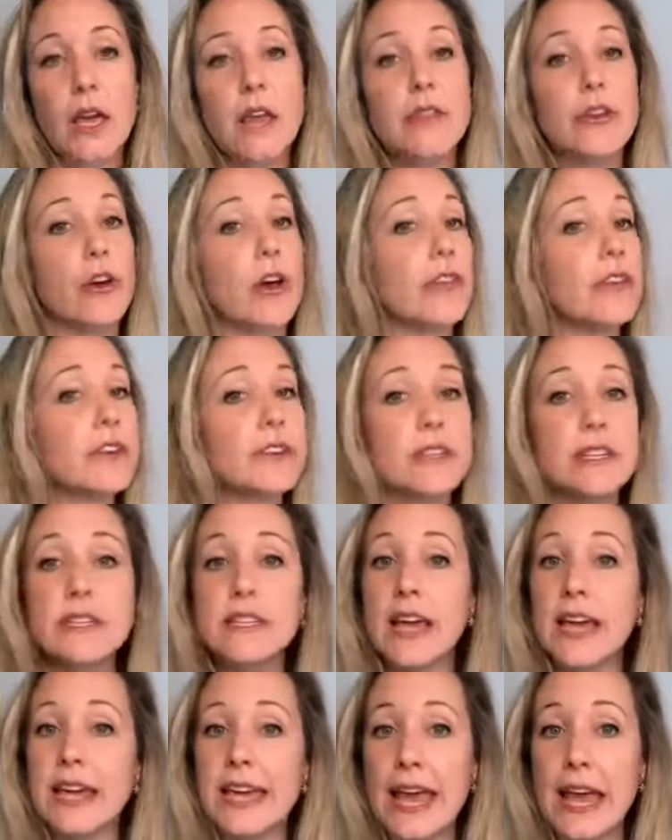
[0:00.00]
There are other things
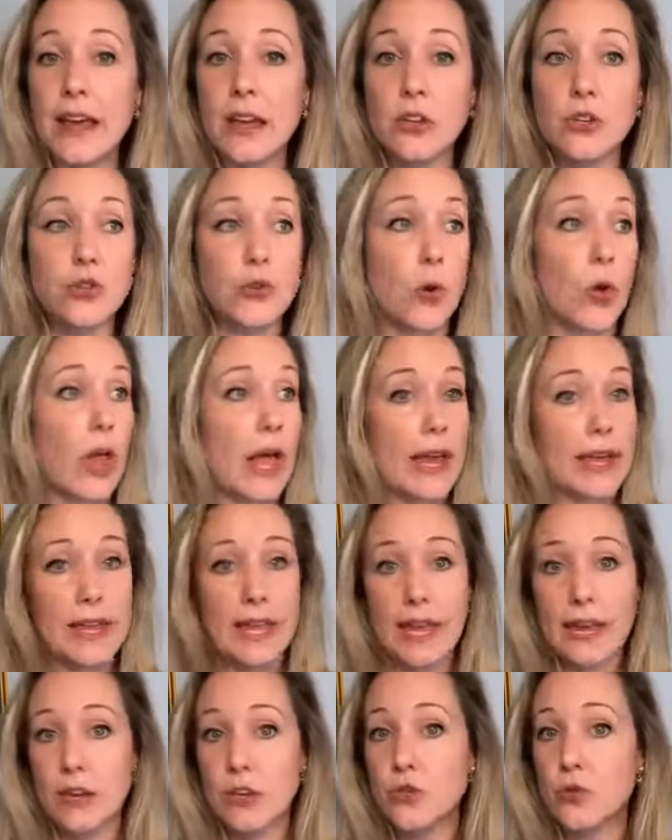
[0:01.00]
I can't control. I
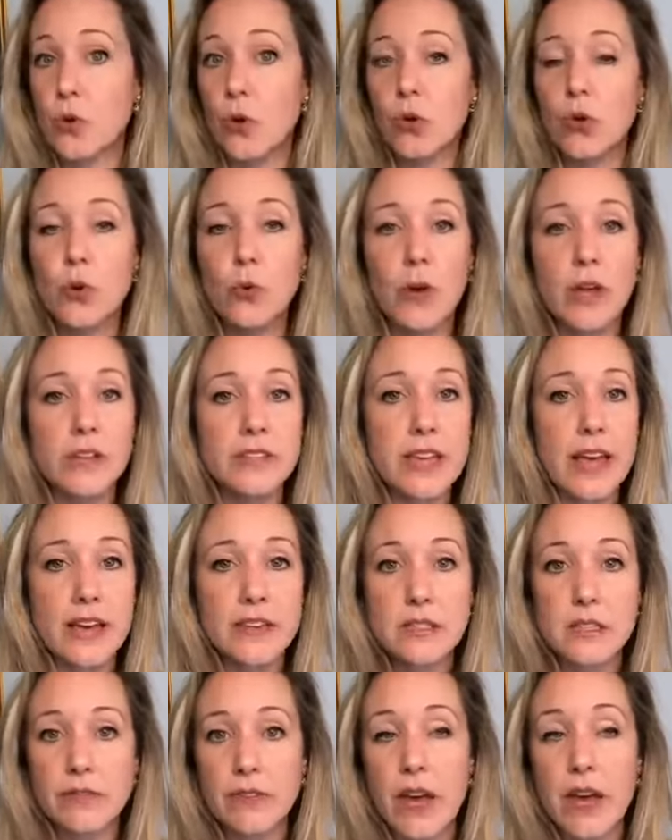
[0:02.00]
can't control who else
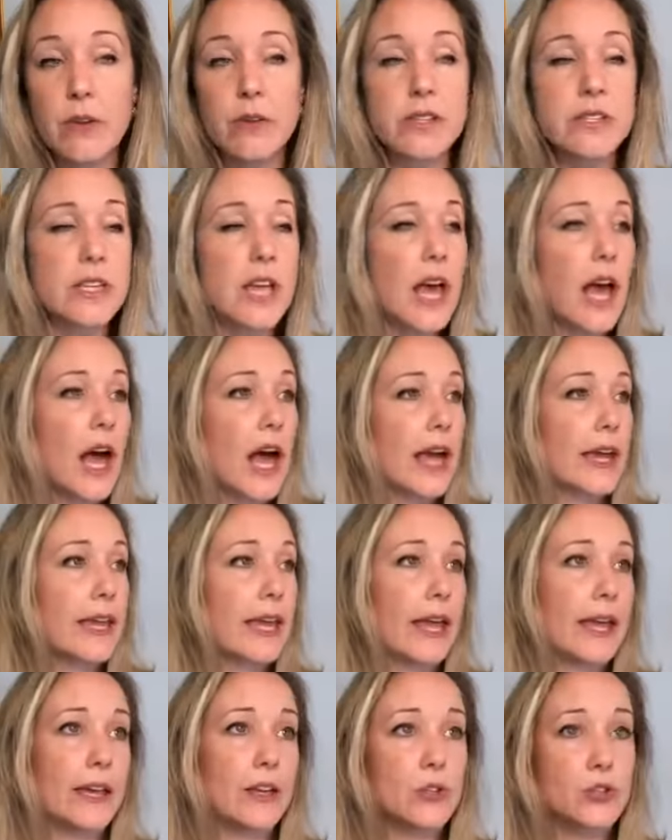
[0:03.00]
has the virus. I
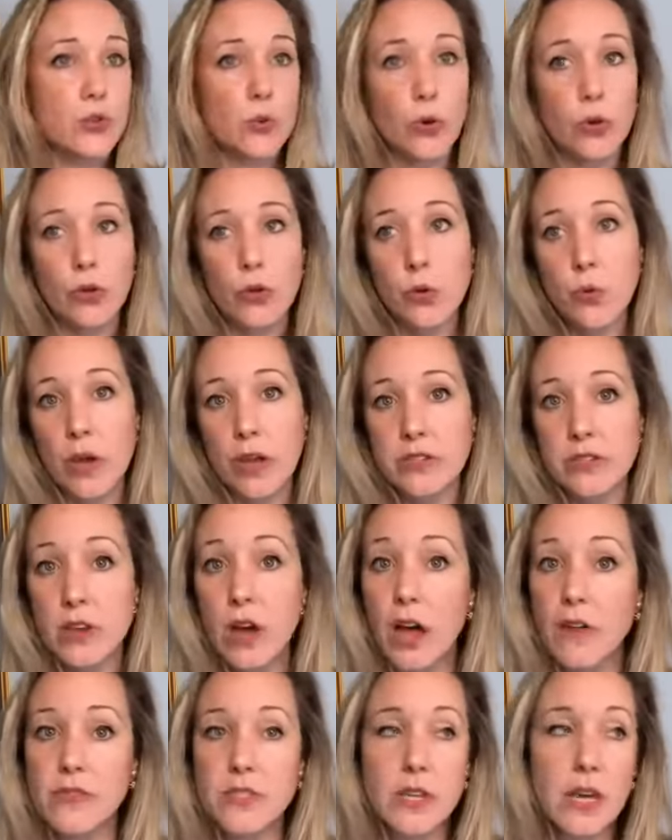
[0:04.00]
can't control who else
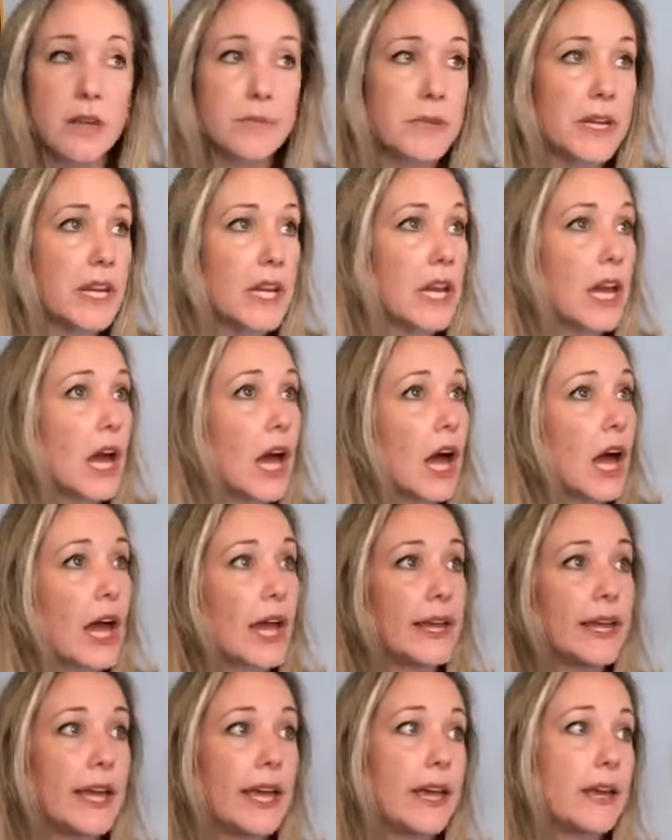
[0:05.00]
coughs on me.
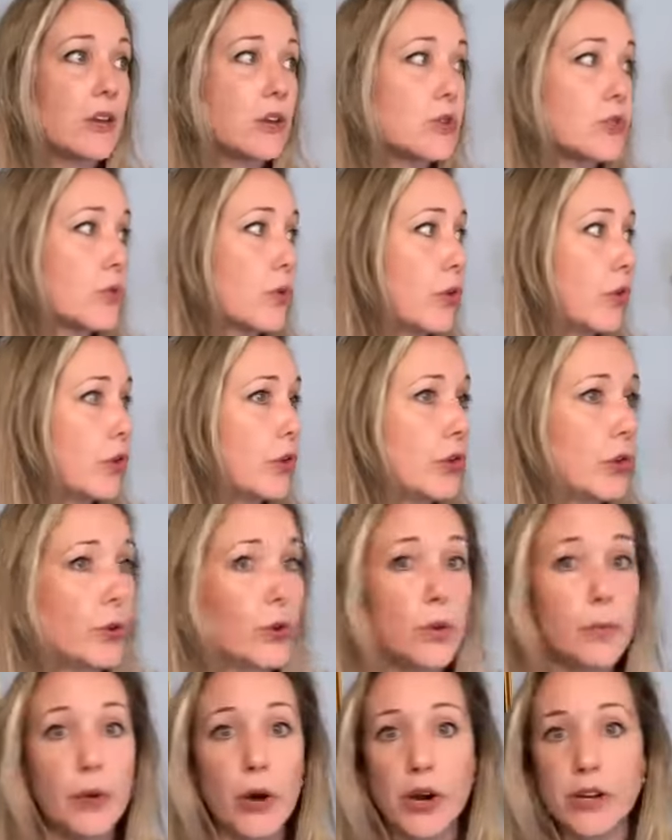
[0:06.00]
I can't control, you know,
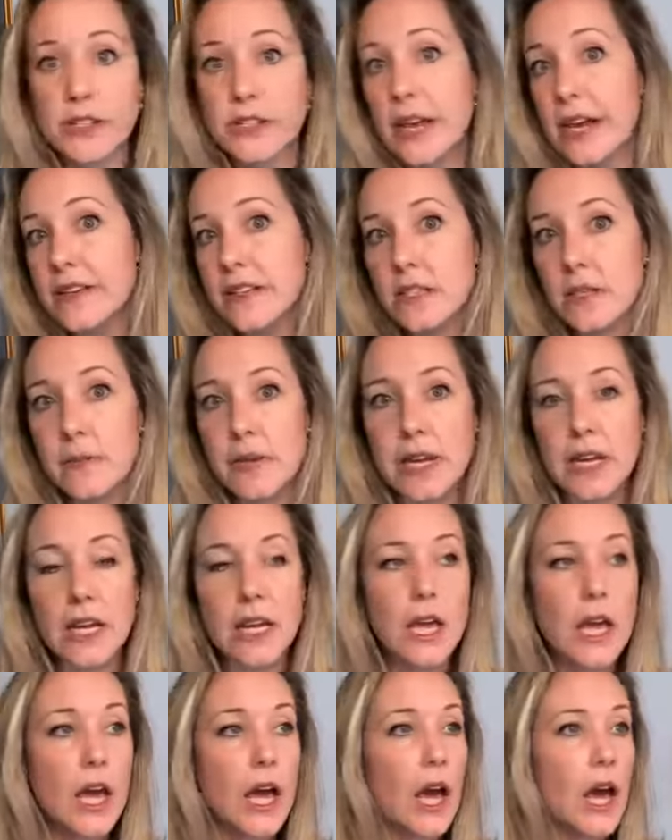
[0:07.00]
who parks next to
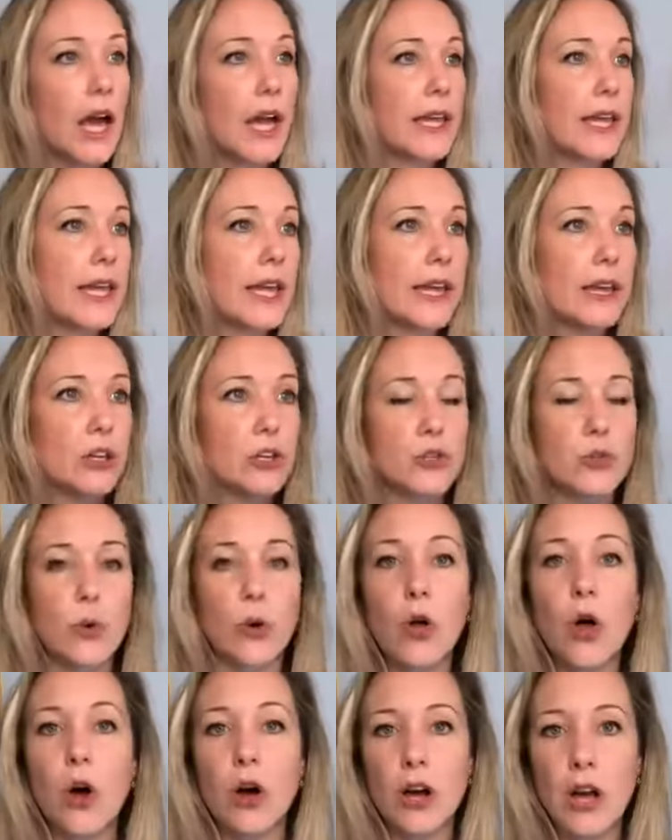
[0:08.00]
me. I can't
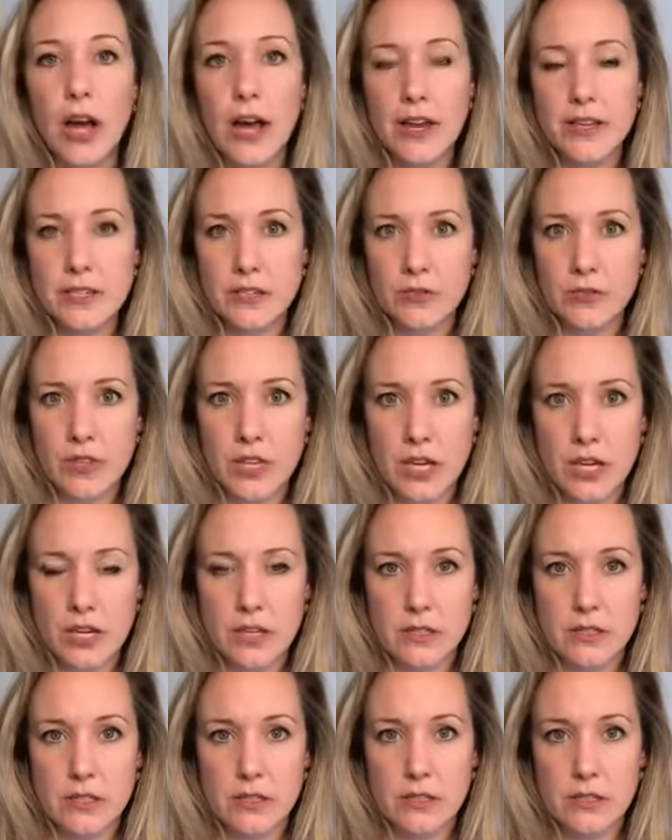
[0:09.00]
control all kinds of
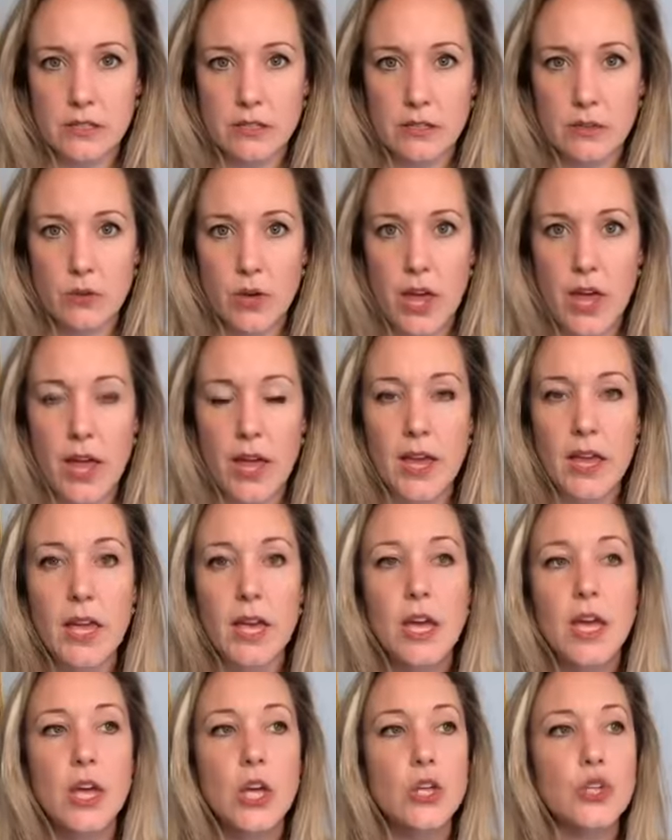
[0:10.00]
things. Okay,
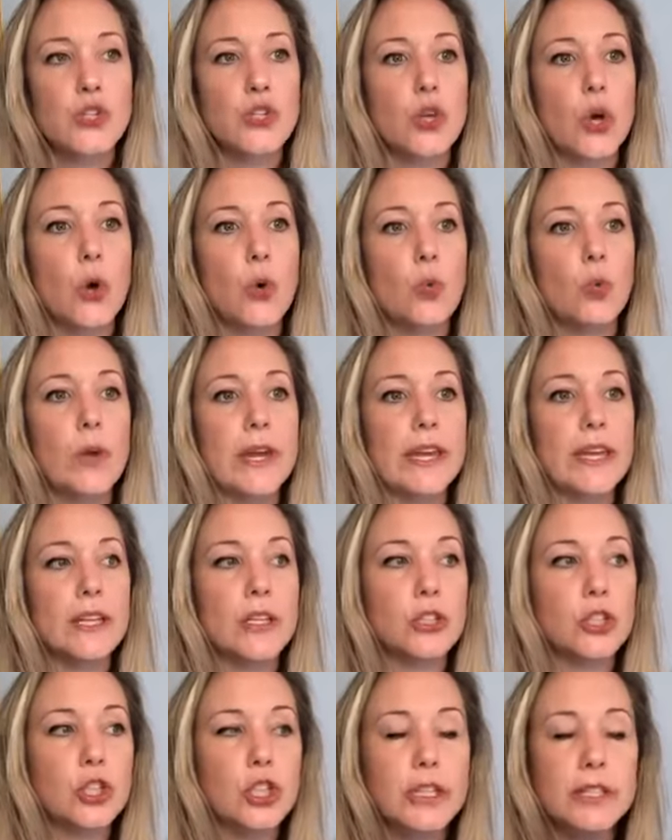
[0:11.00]
so we
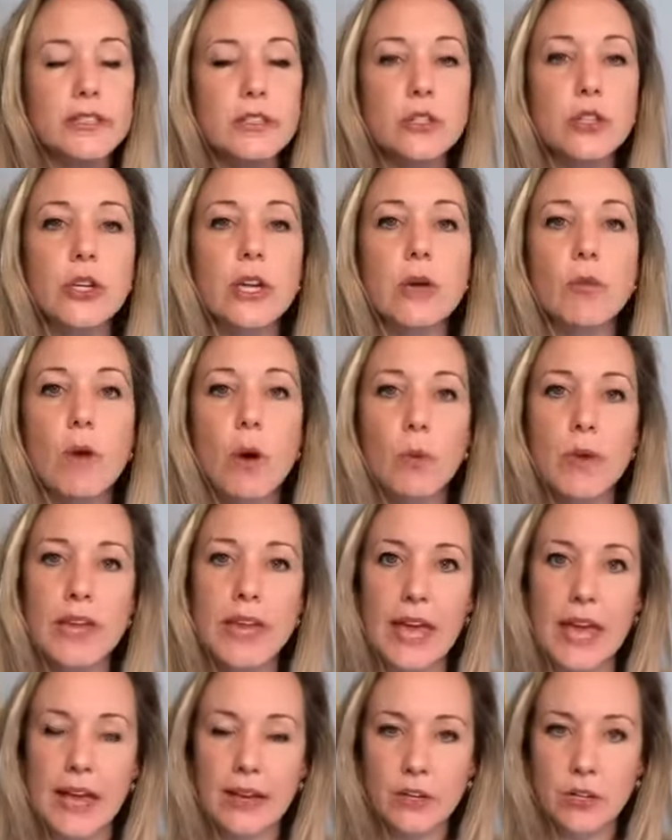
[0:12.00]
can look, let's look at what we
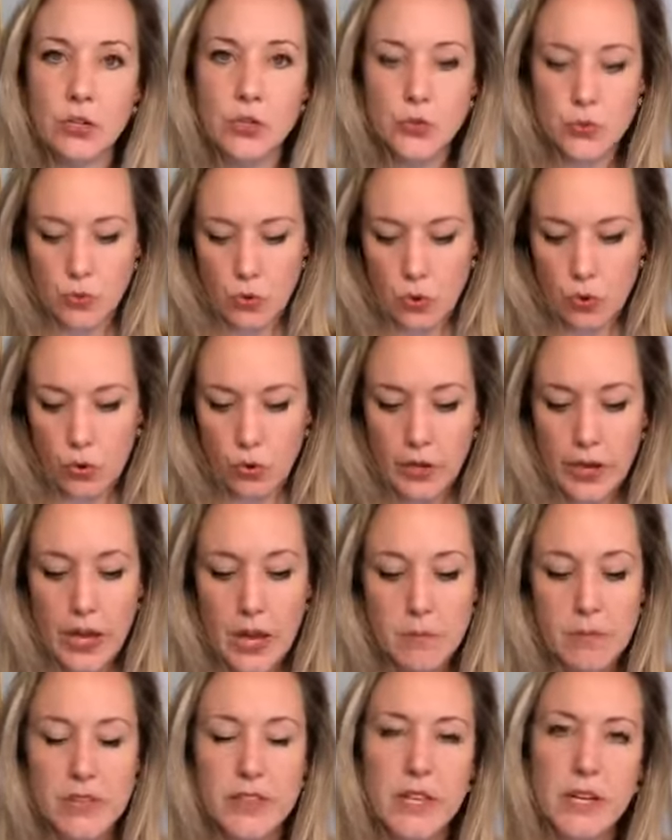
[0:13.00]
can control,
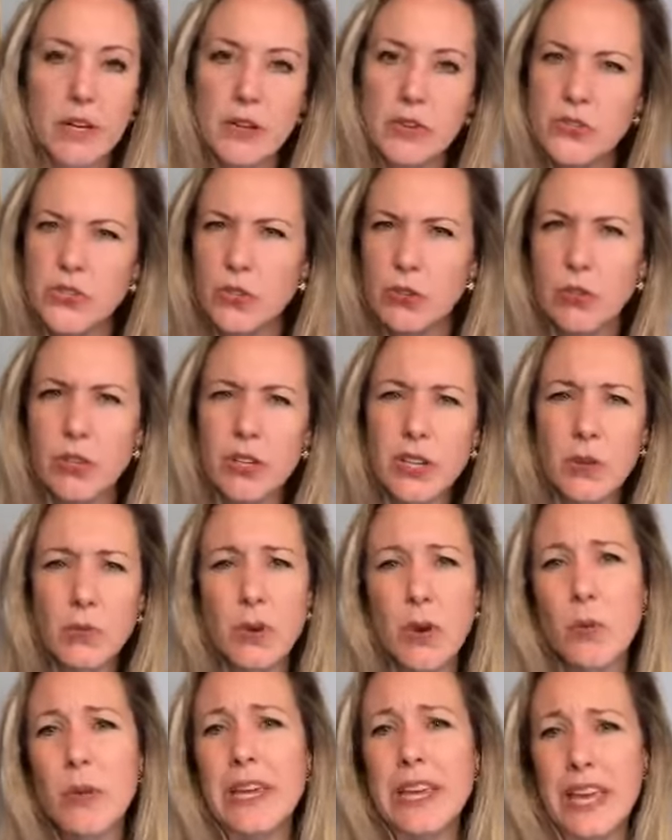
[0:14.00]
but then also look at
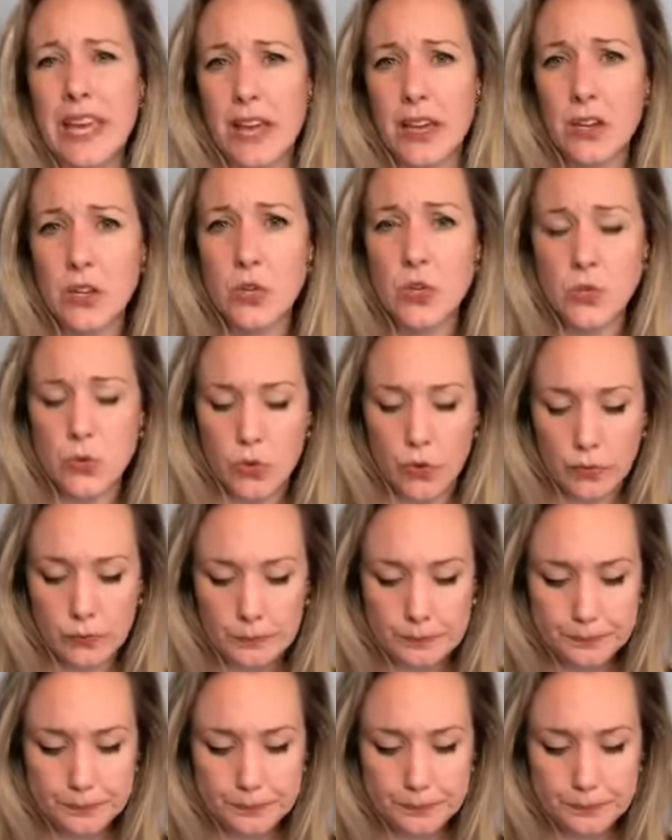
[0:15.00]
what we can't control.